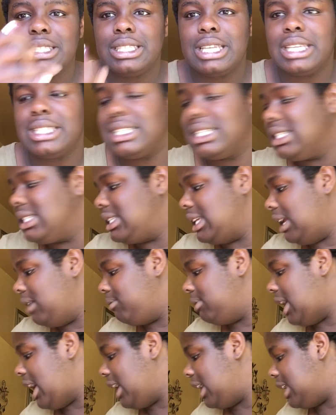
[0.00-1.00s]
doesn't
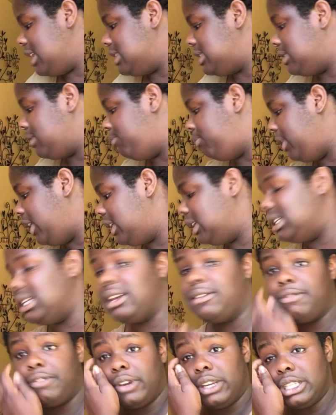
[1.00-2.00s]
seem like it's a big
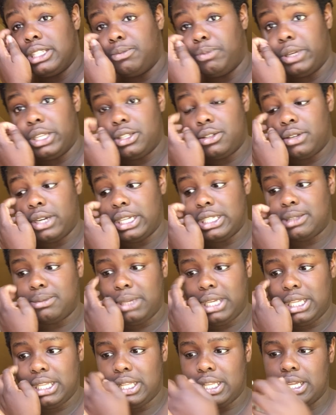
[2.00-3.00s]
difference, but trust
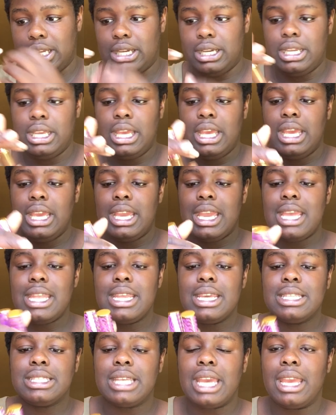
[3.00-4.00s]
me, there it
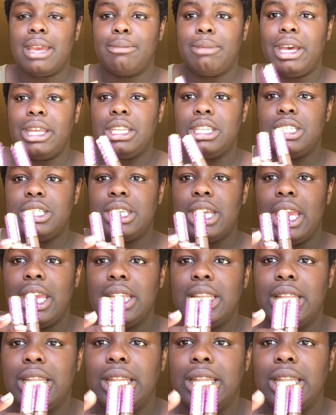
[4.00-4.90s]
is like about a shade